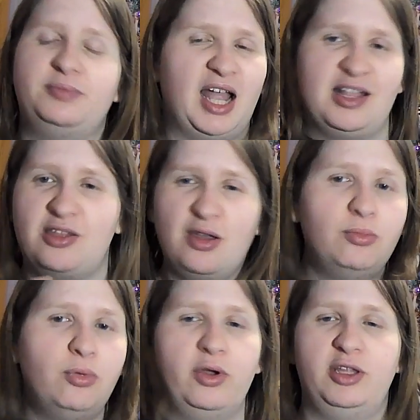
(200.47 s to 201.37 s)
at
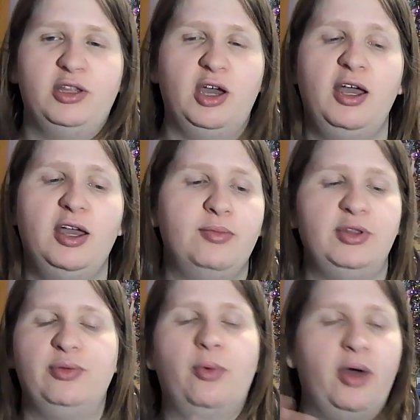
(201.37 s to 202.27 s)
some point in time
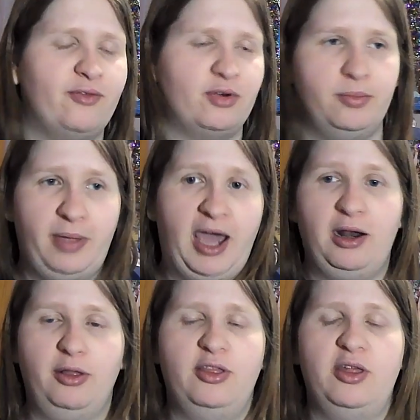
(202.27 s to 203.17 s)
with whatever
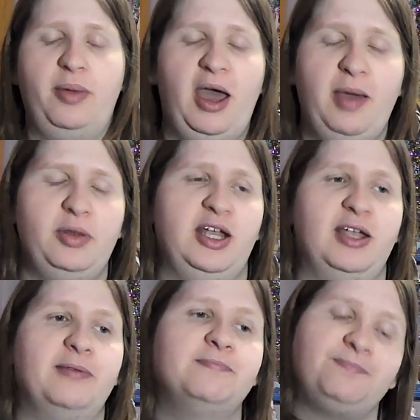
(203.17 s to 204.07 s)
battle ends up
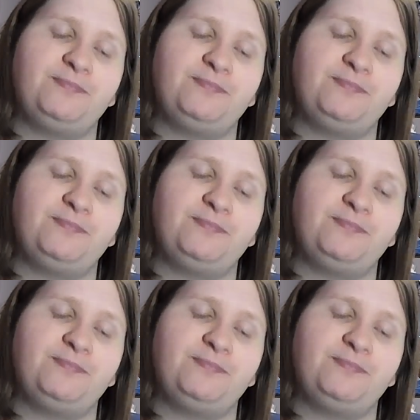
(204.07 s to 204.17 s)
happening.